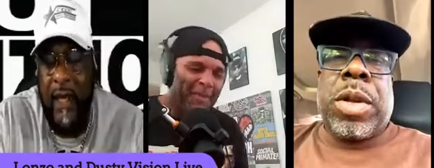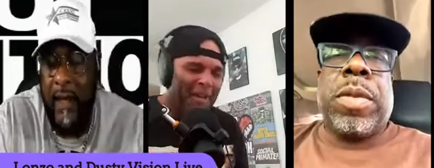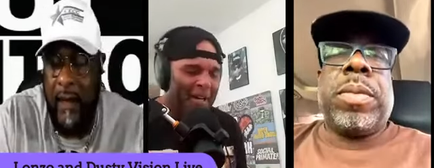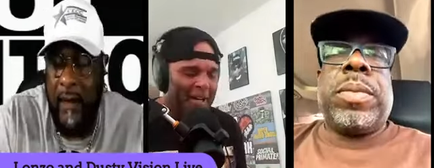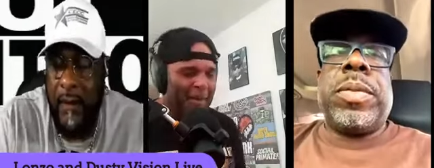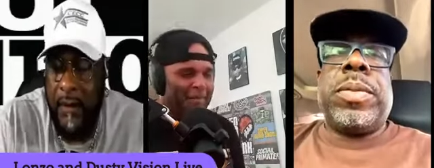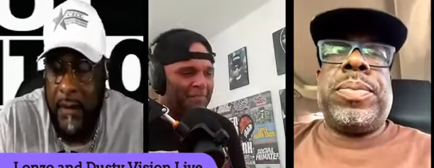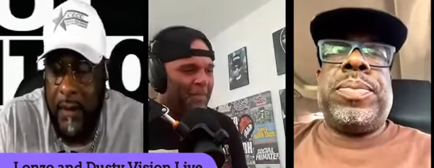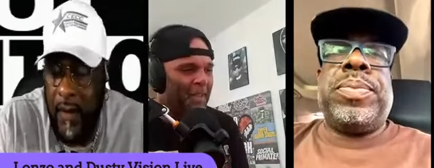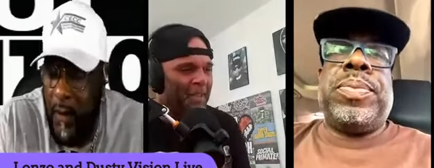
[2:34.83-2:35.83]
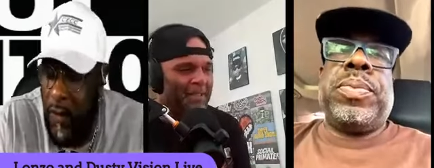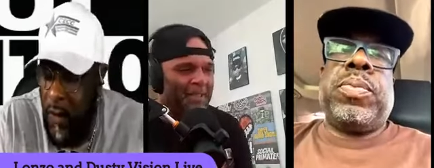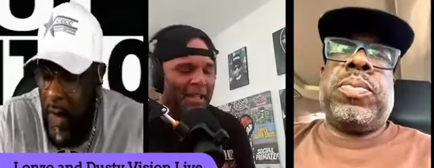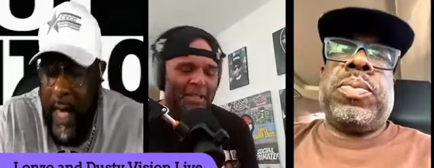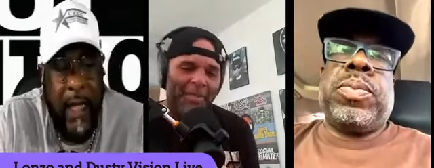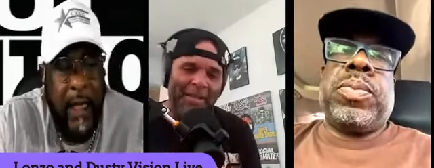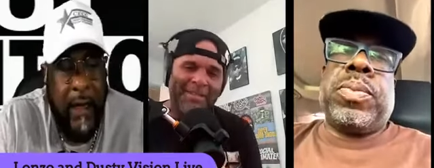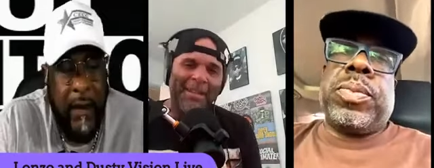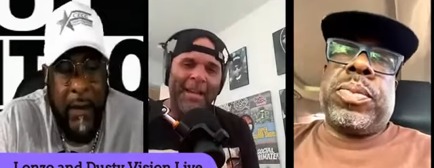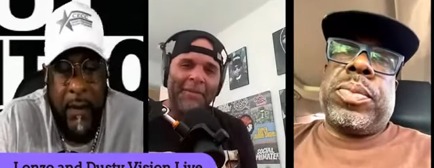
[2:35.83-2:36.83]
Speaker 1: um, take us back
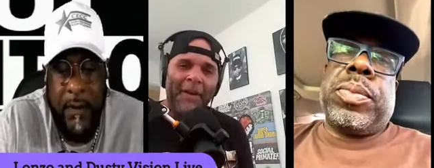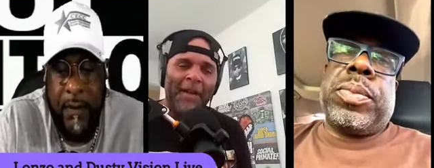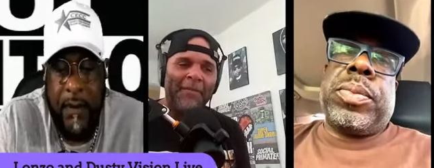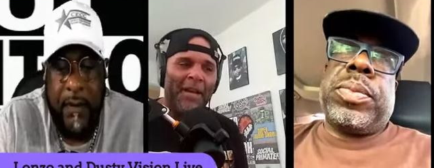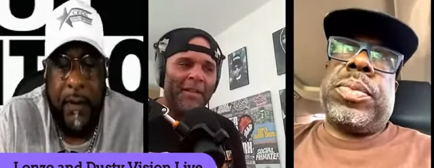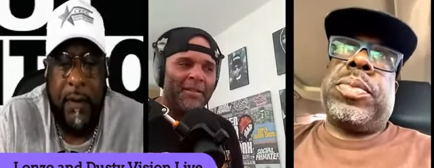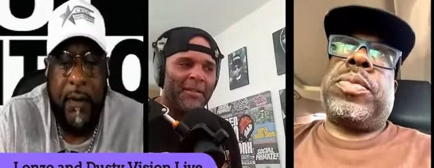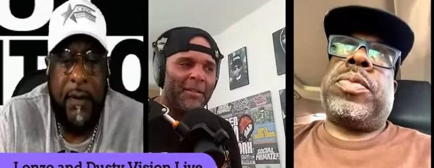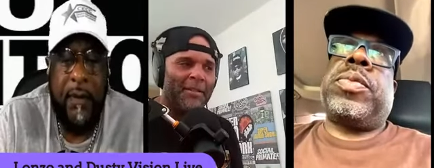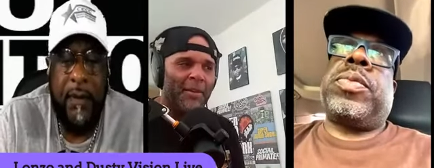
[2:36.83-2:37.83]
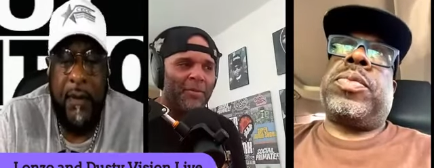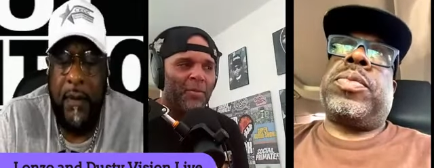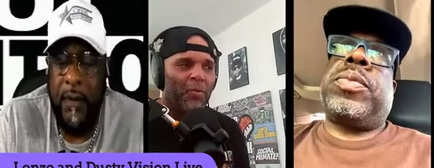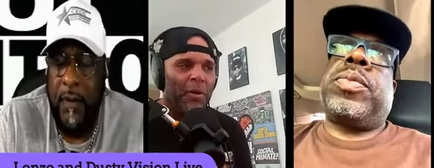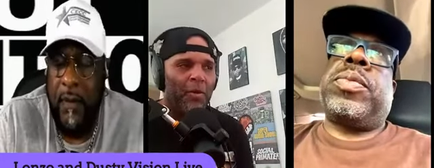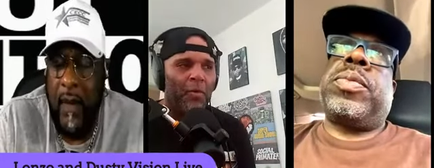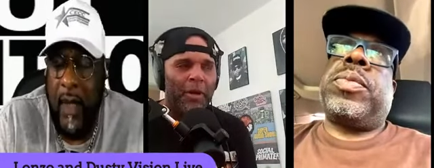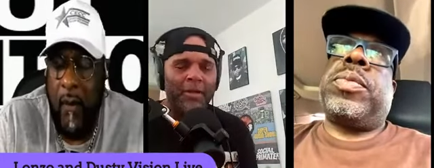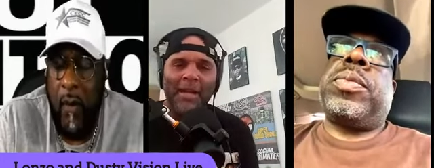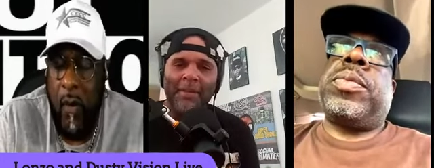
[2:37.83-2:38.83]
to 95, 96. That was a real
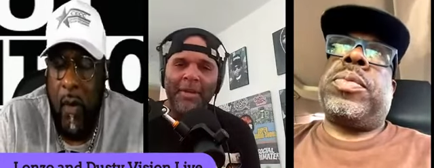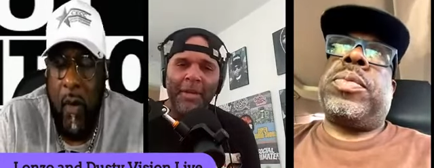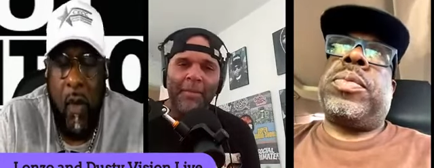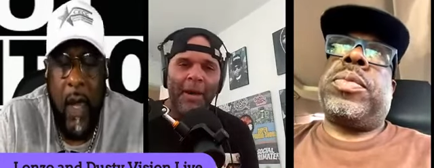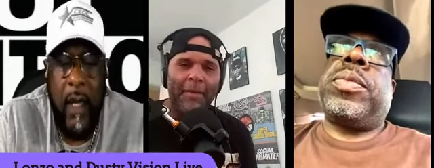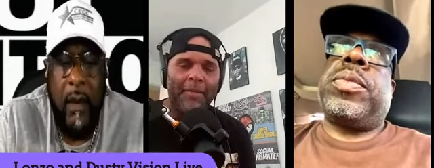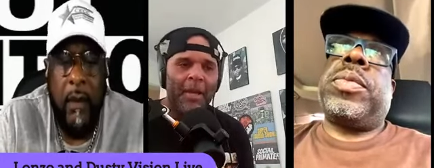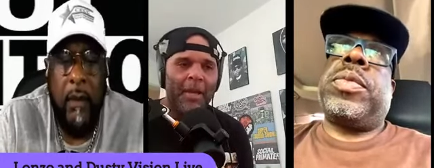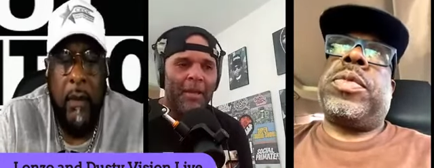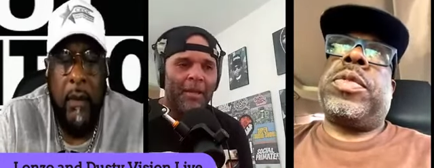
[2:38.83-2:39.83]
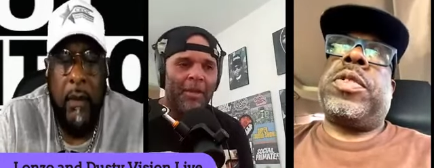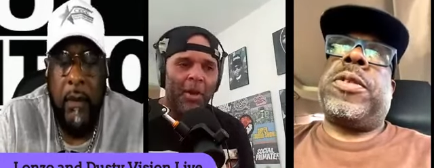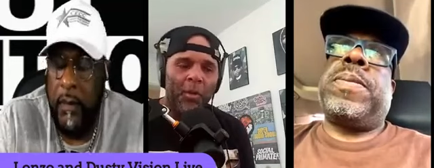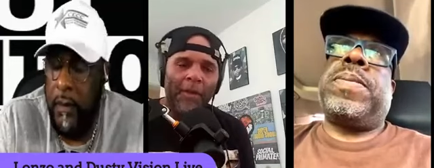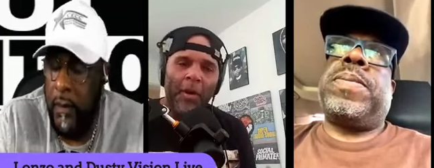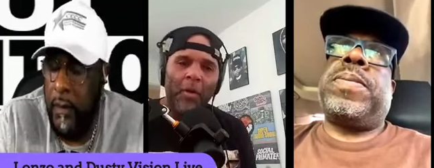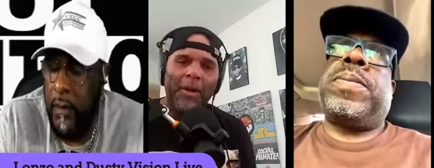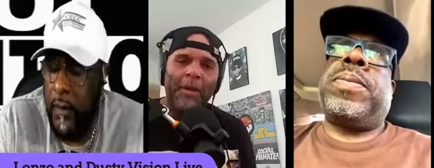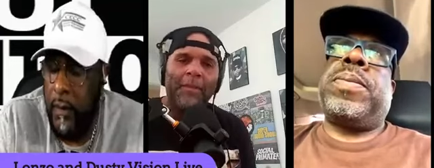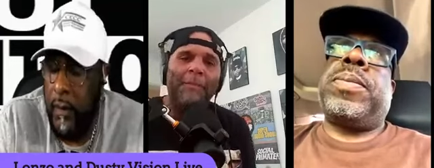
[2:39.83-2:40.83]
weird time in hip hop, you know, with the
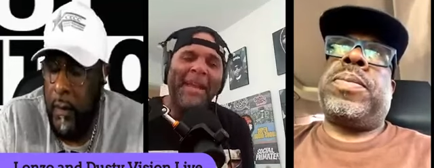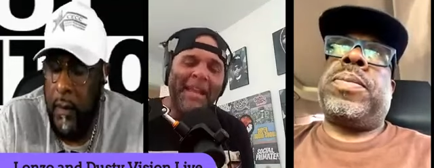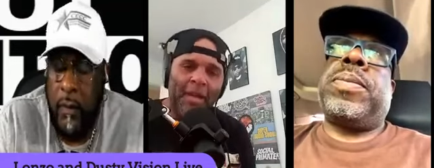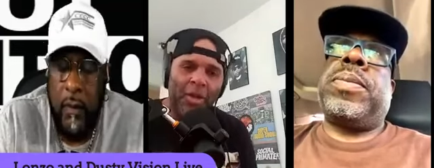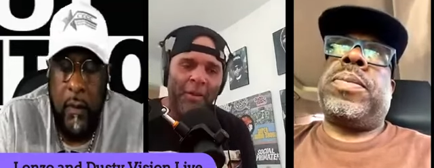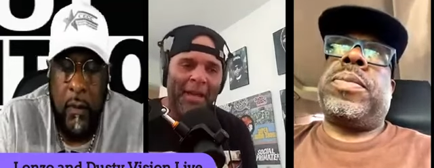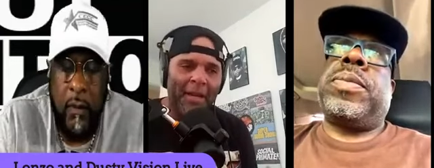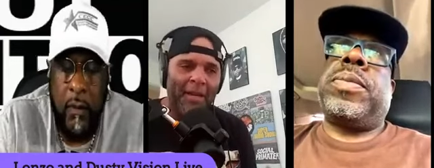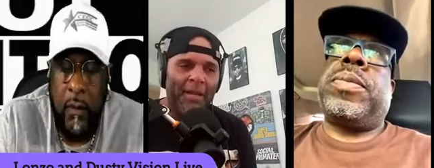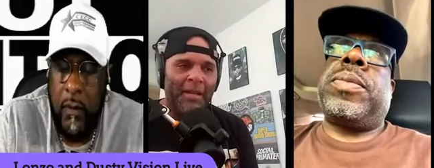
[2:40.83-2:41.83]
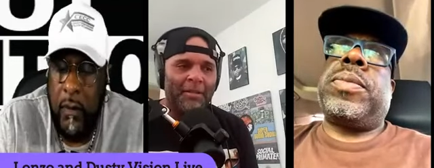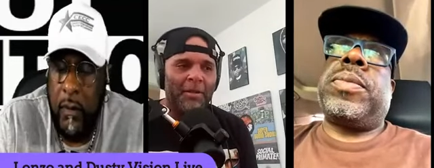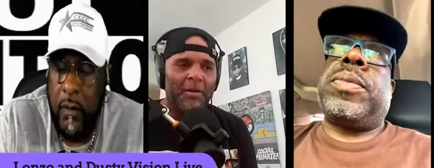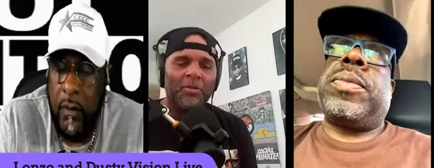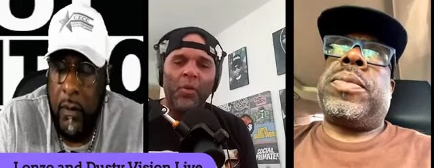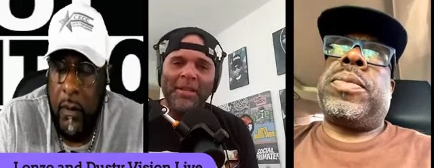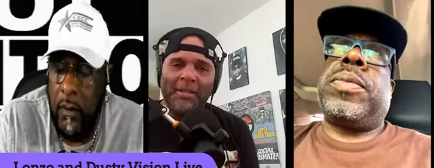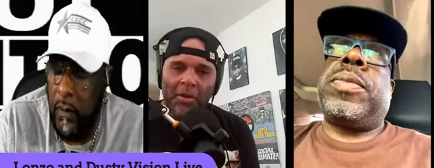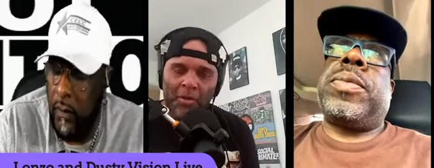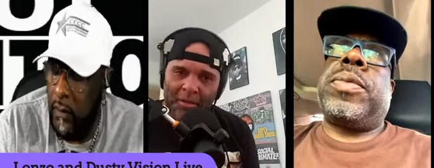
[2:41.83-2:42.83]
whole media created East Coast, West
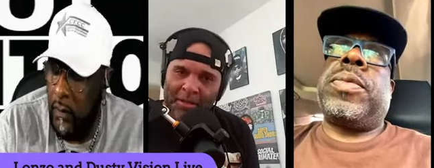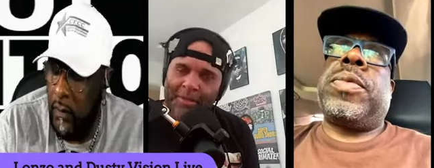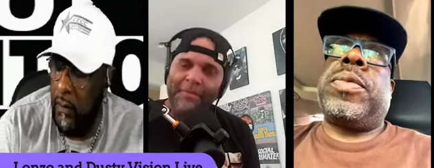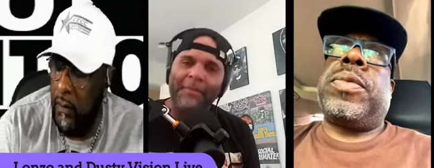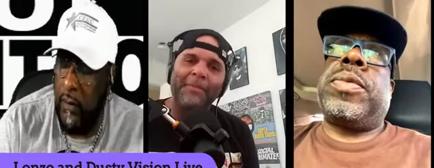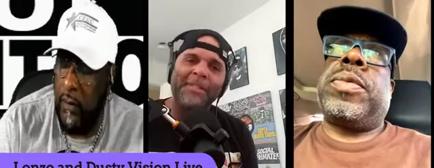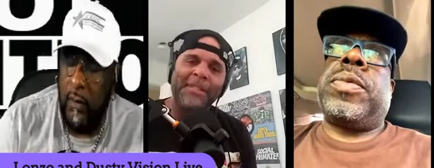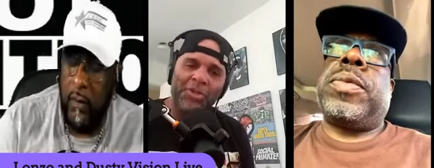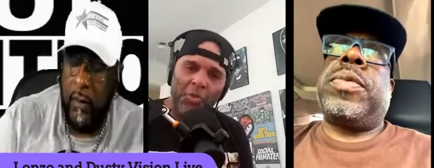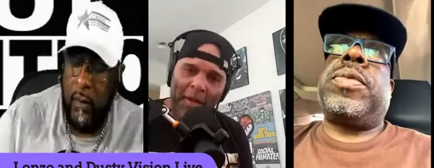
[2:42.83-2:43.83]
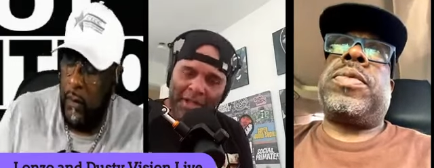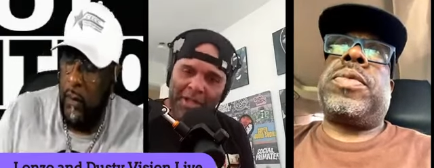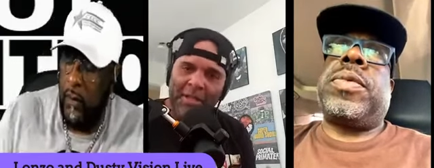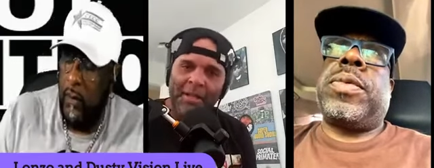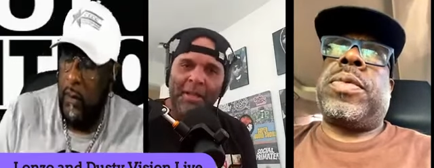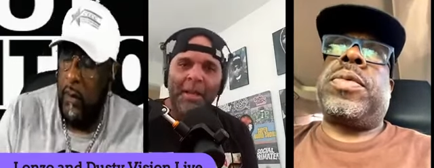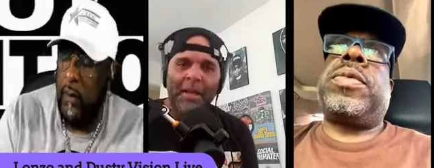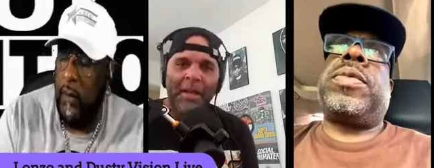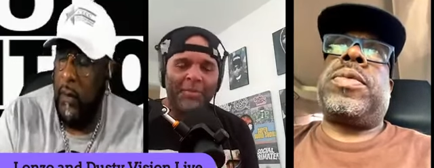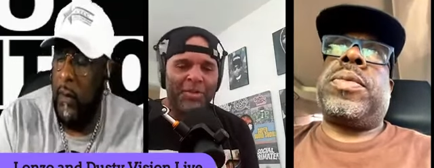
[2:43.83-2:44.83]
Coast situation.
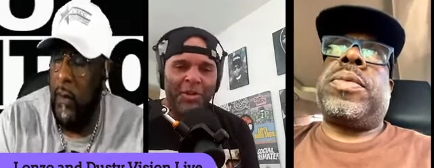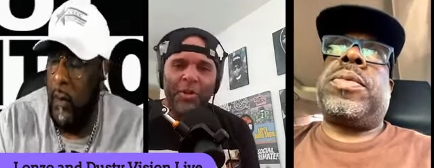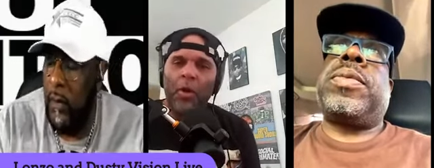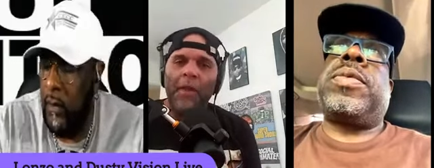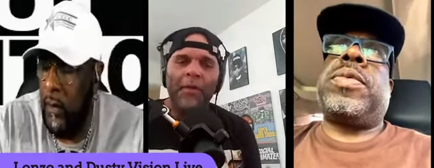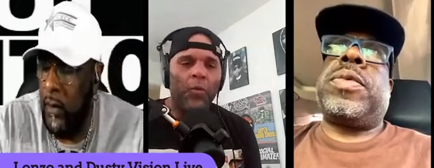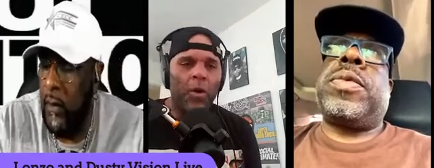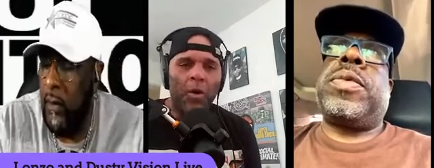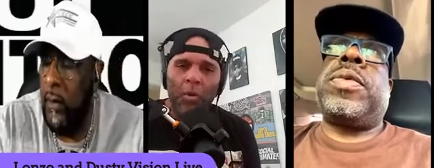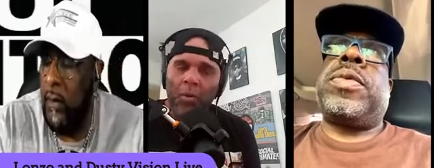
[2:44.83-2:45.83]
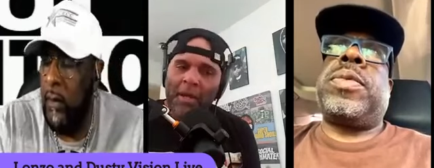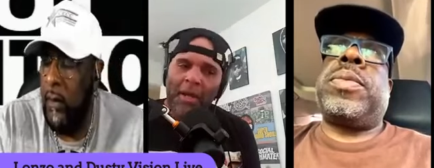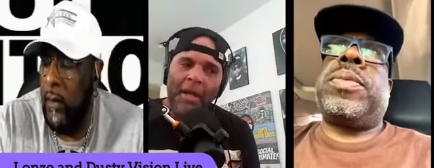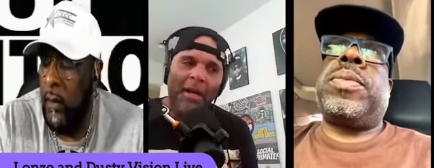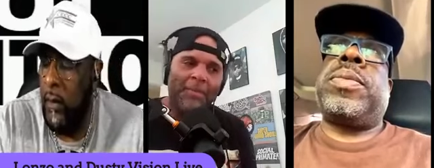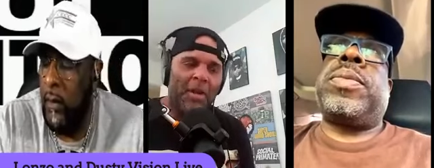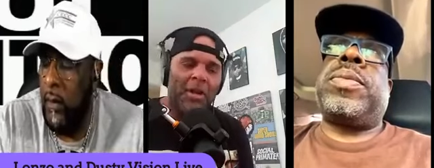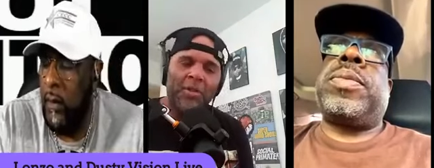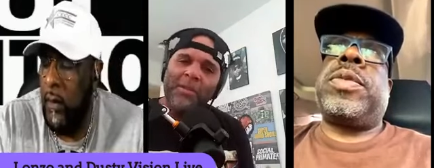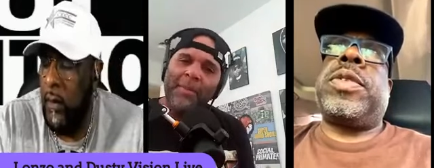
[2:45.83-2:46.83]
I'm sure you were on the road. Um,
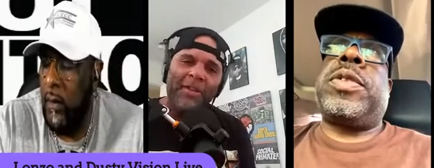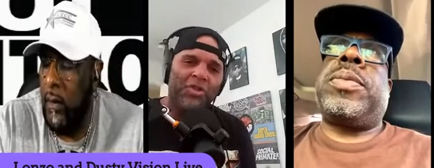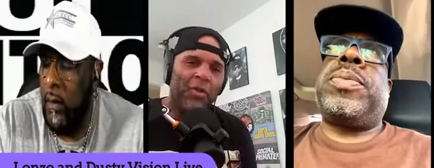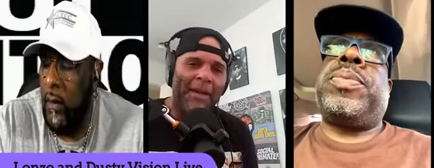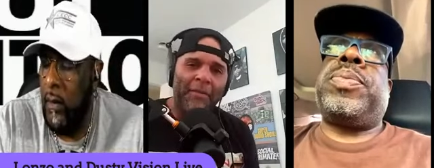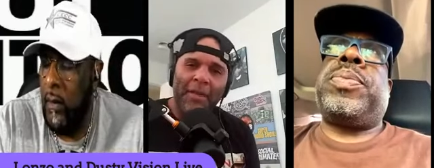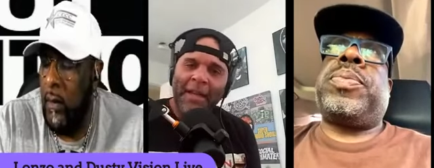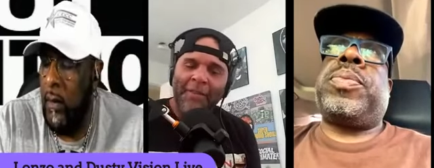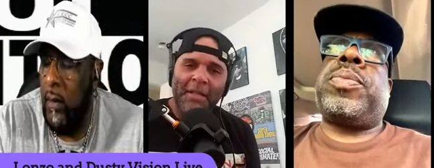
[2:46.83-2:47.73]
talk to us about traveling at